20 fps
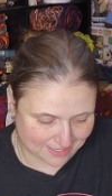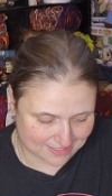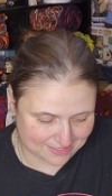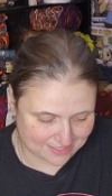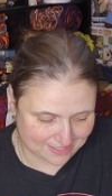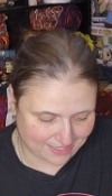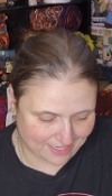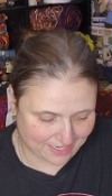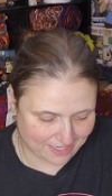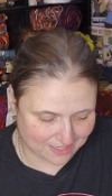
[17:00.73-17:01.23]
on
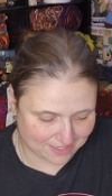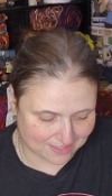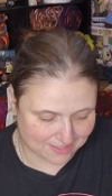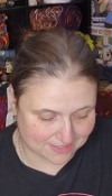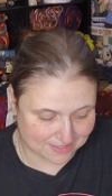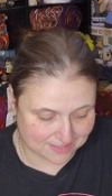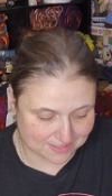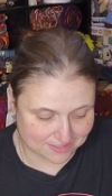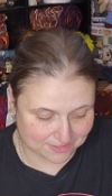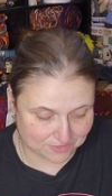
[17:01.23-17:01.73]
today
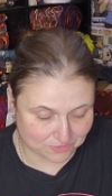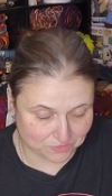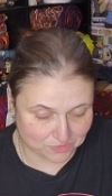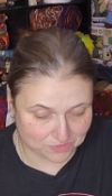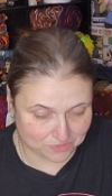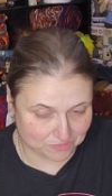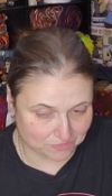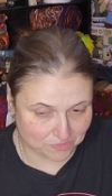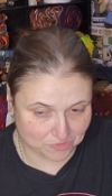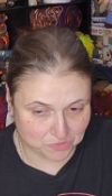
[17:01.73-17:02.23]
because
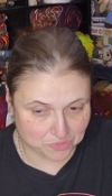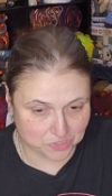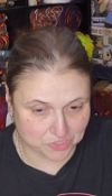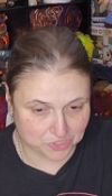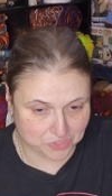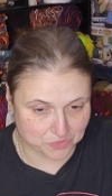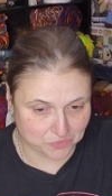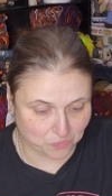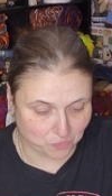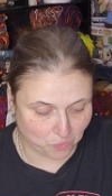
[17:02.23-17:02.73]

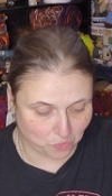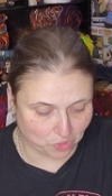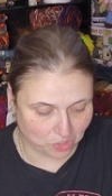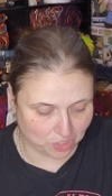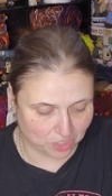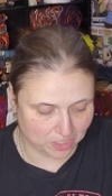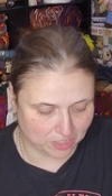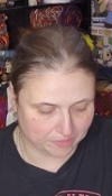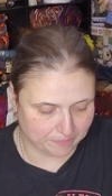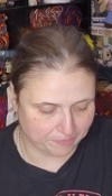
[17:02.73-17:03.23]
just
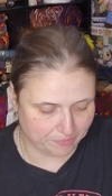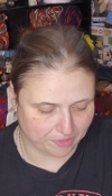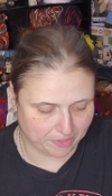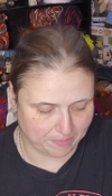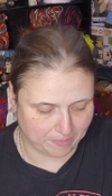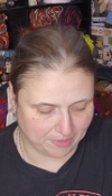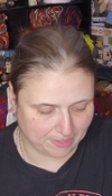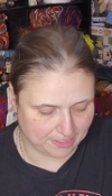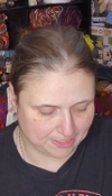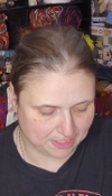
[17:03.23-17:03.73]
work
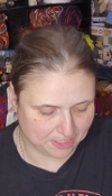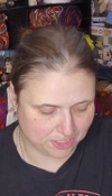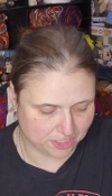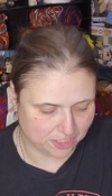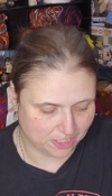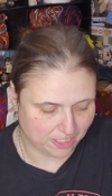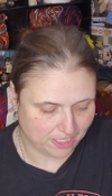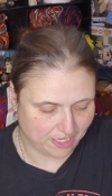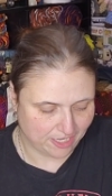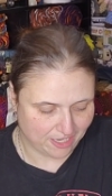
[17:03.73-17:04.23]
pretty much.
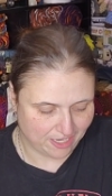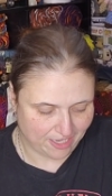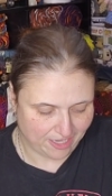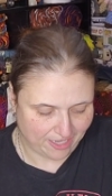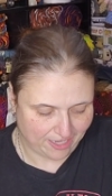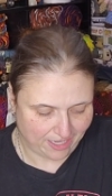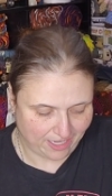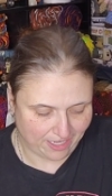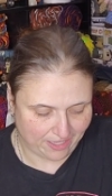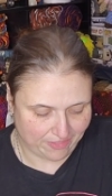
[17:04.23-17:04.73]

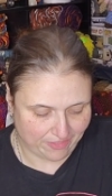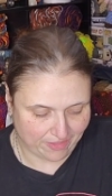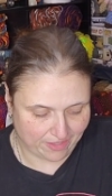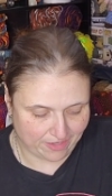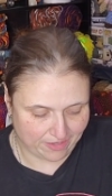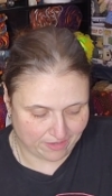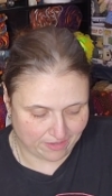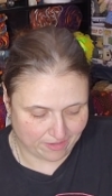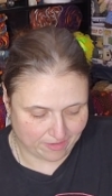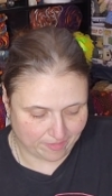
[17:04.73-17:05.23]
And
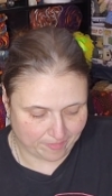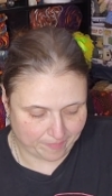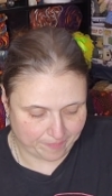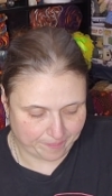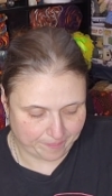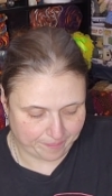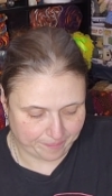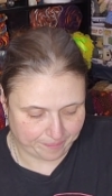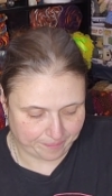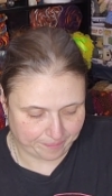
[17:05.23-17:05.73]
then
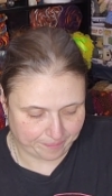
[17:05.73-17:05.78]
um,